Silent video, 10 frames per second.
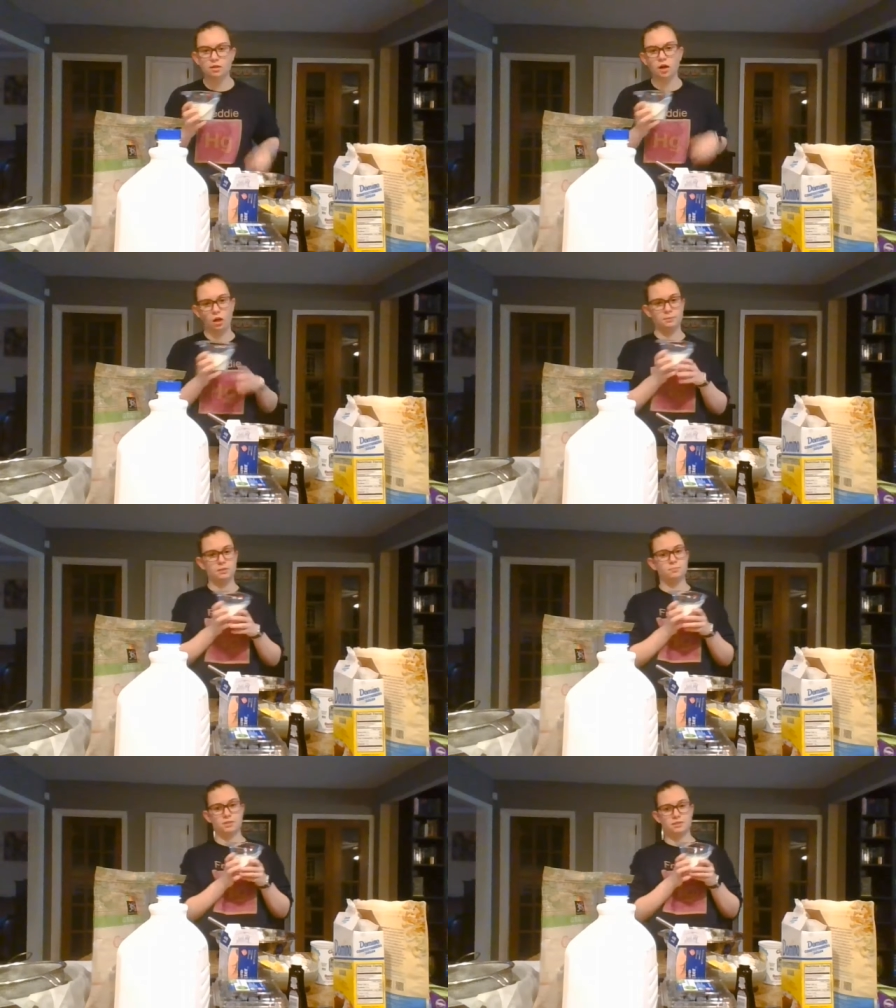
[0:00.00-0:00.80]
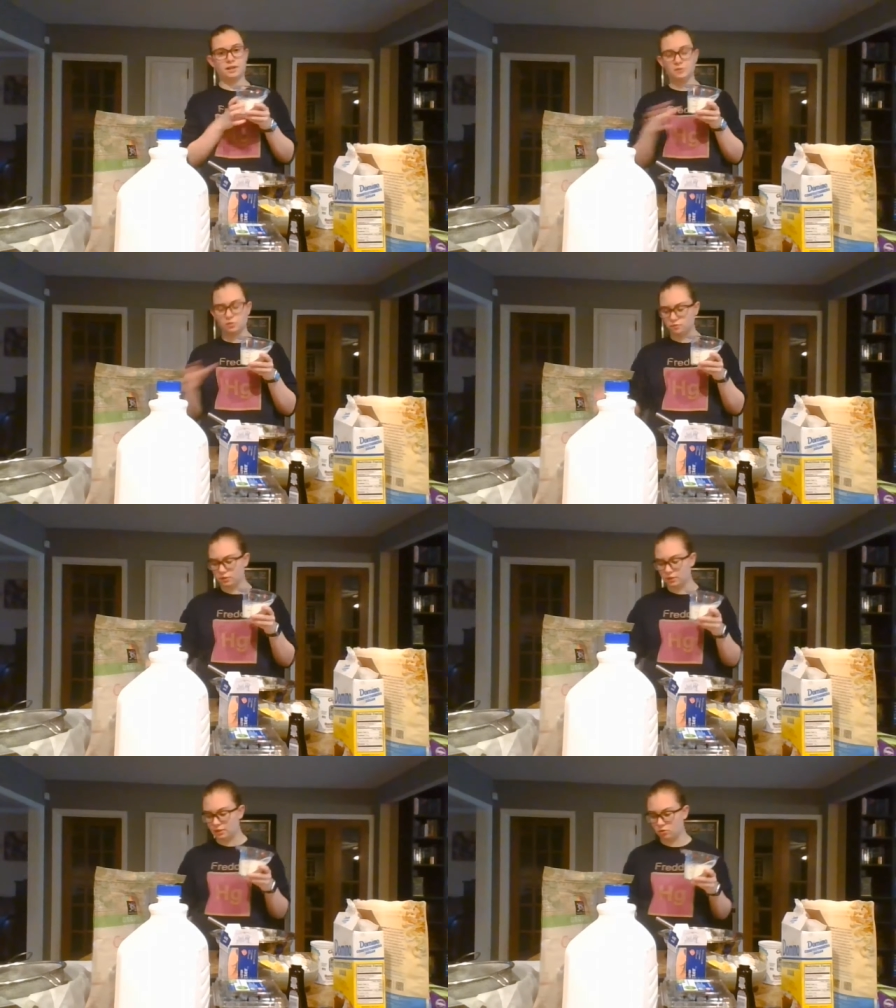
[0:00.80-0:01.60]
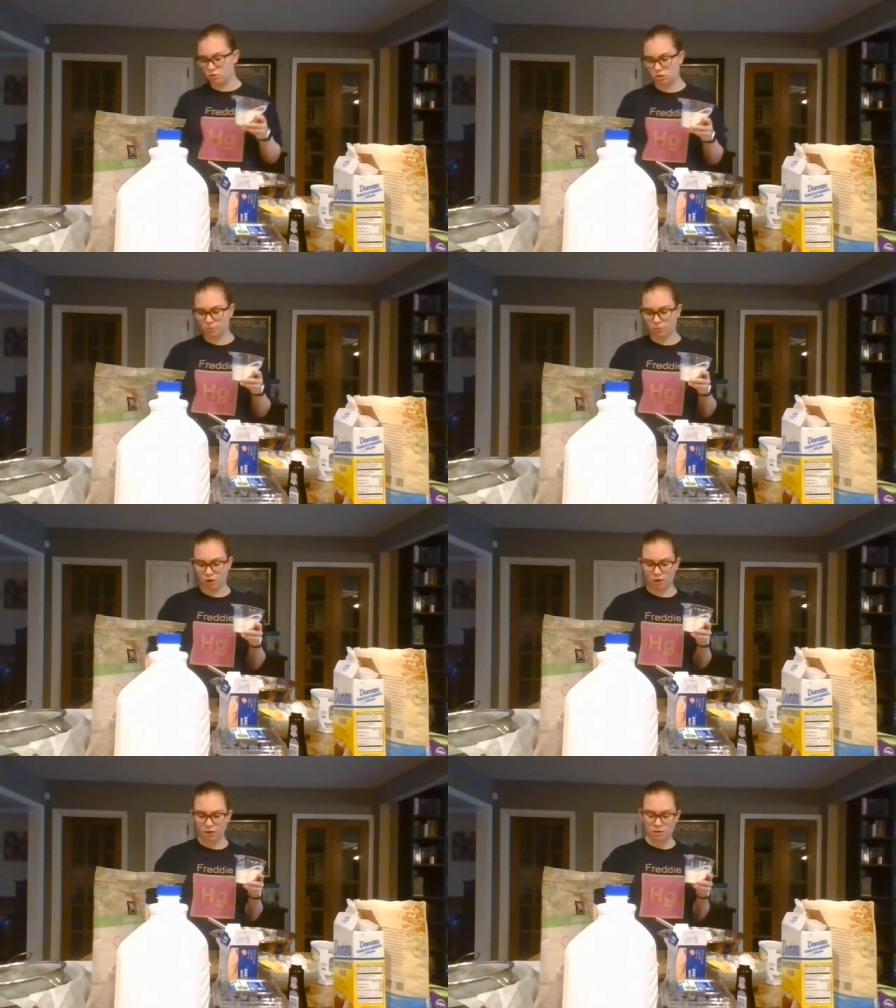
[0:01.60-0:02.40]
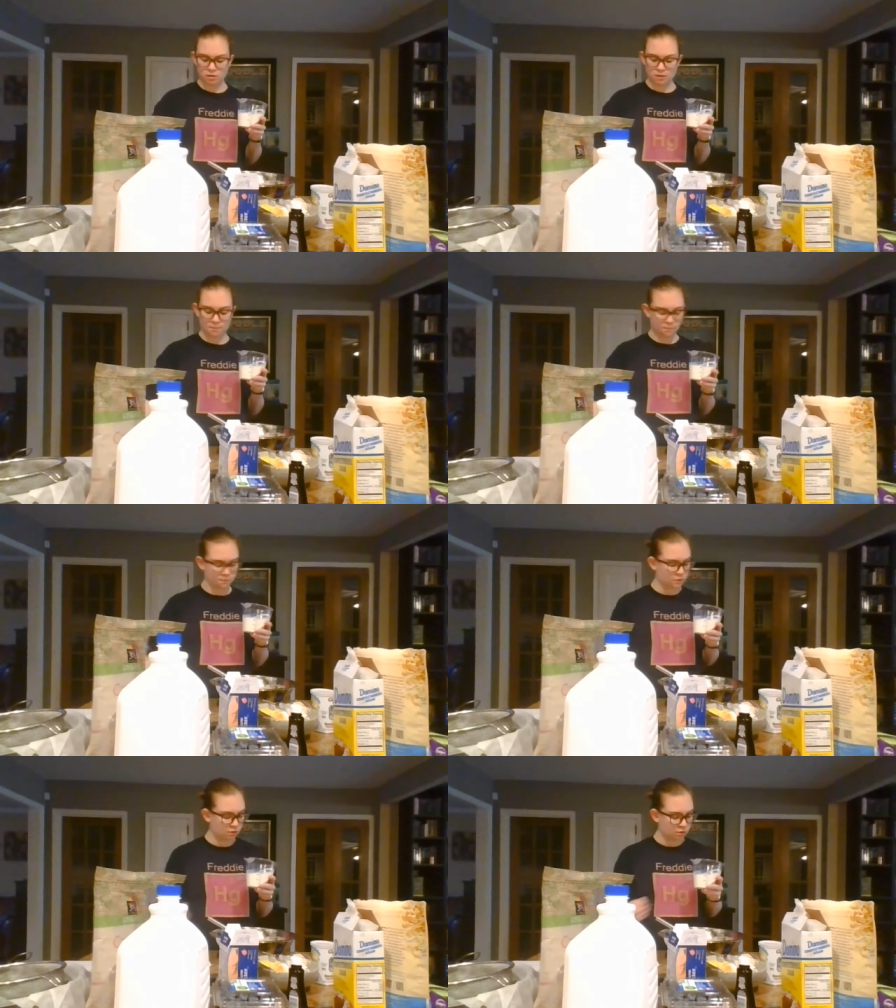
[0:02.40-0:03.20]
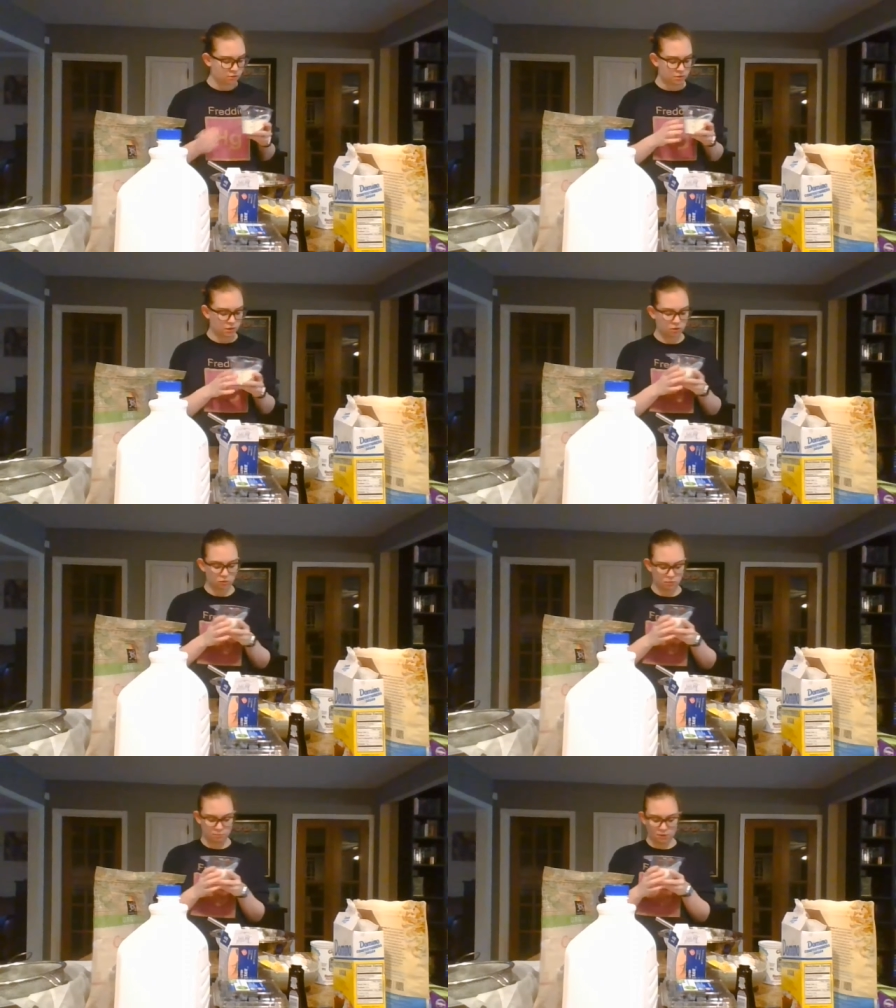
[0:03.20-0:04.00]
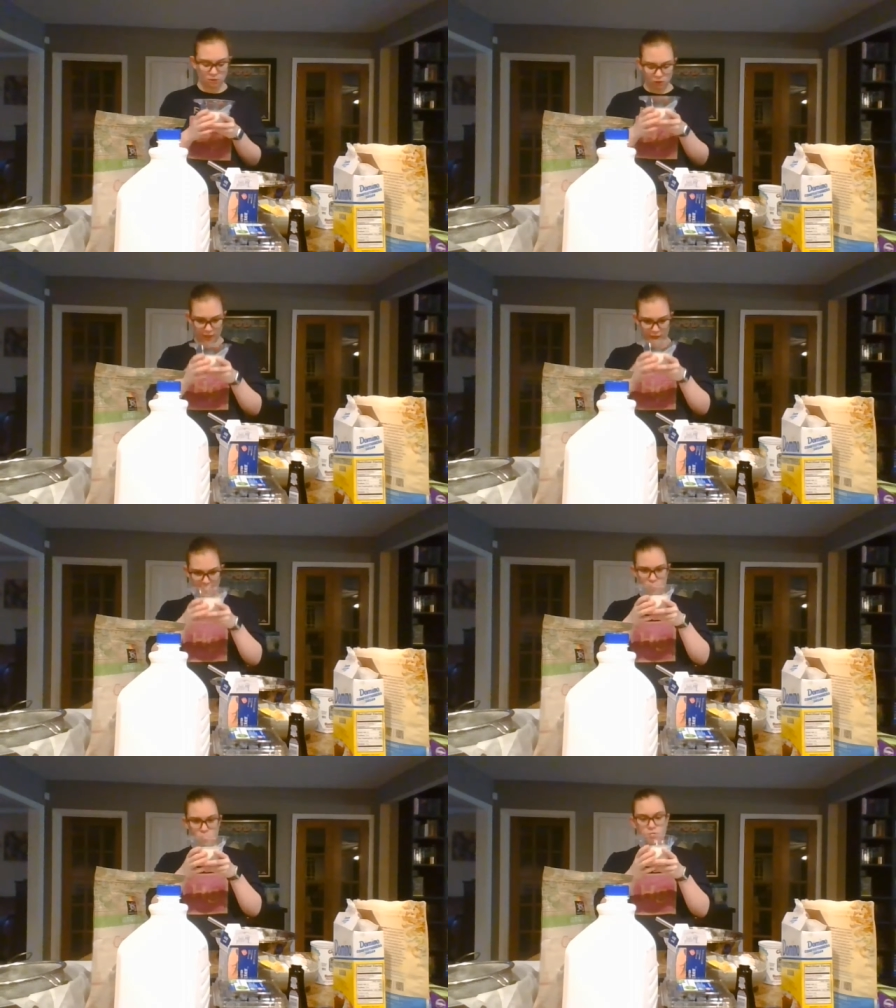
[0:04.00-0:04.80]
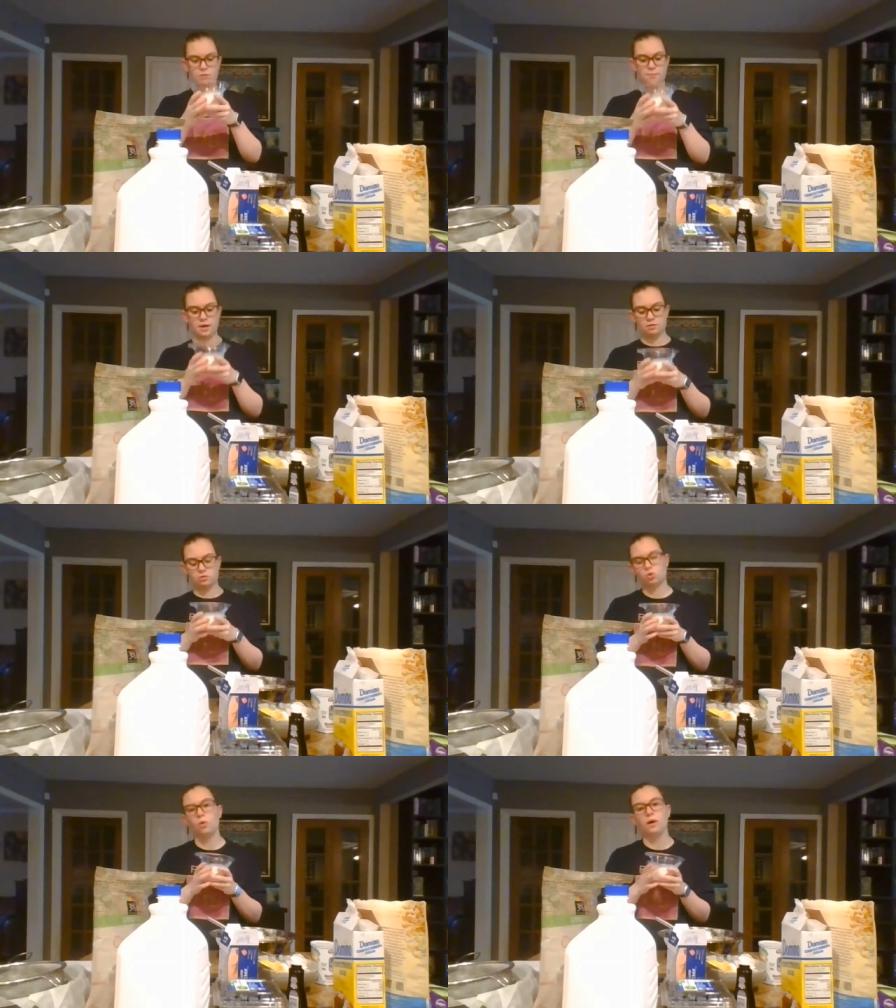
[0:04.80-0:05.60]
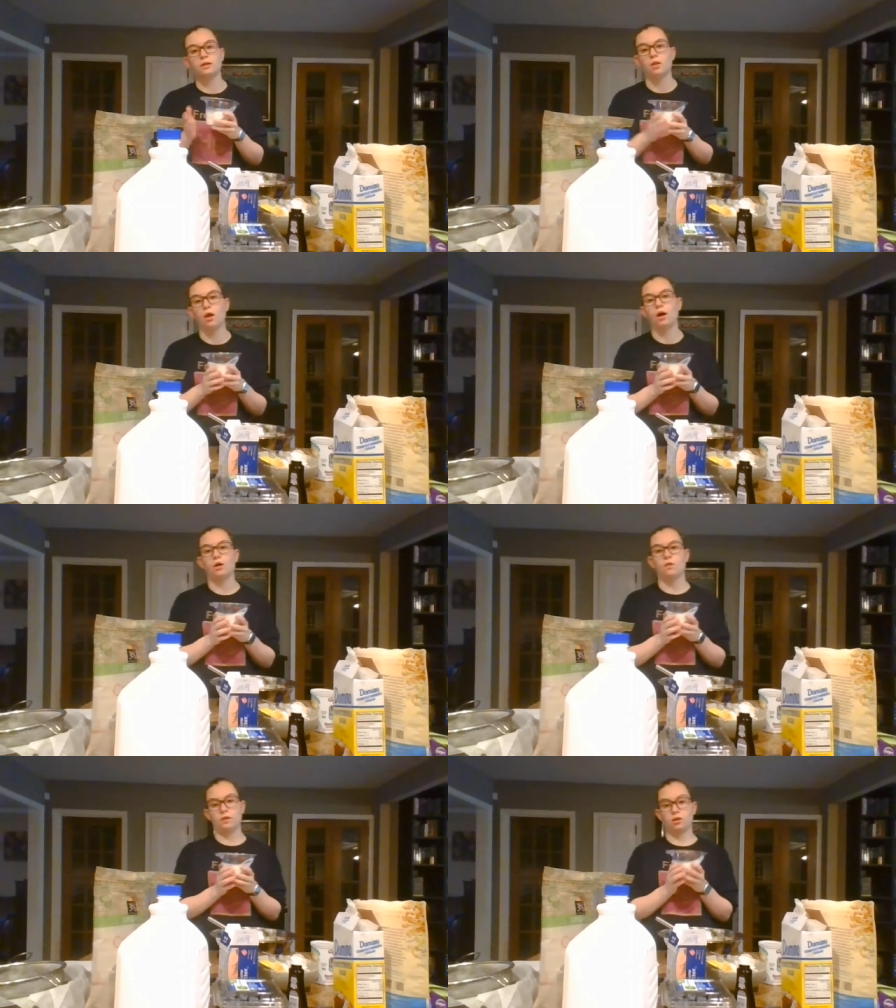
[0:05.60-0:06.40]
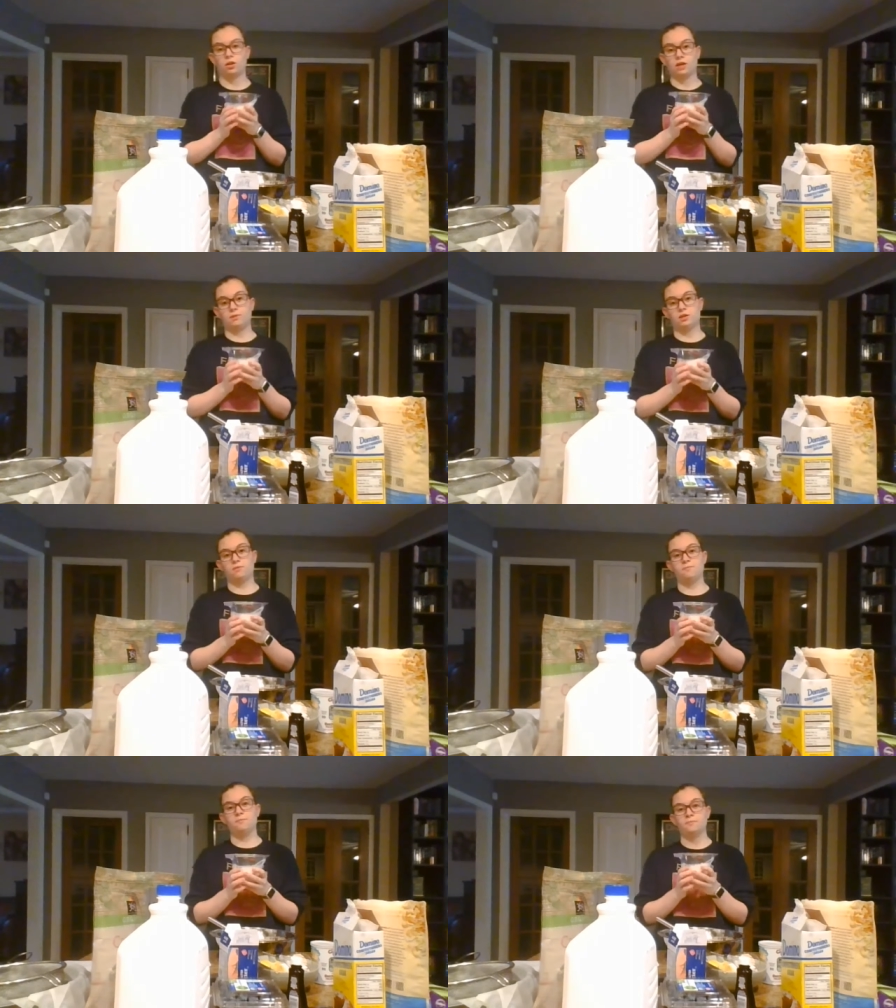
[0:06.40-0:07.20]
common, but it's actually a really interesting product. So milk actually depends quite a lot on the climate.